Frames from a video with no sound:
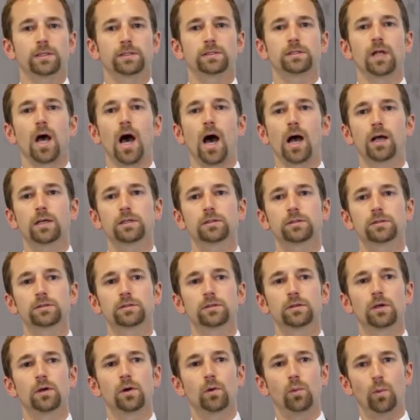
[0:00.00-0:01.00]

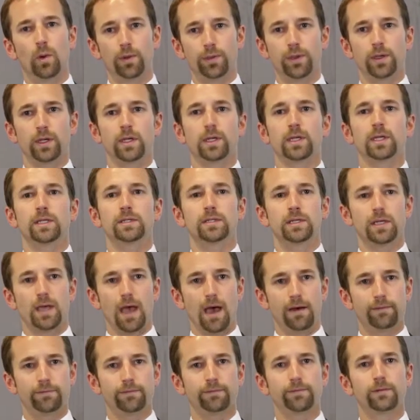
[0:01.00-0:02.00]
stocks within an
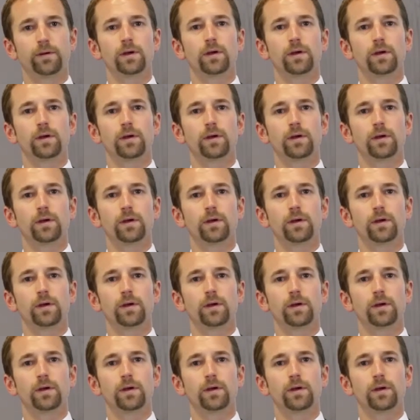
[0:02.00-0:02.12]
ETF.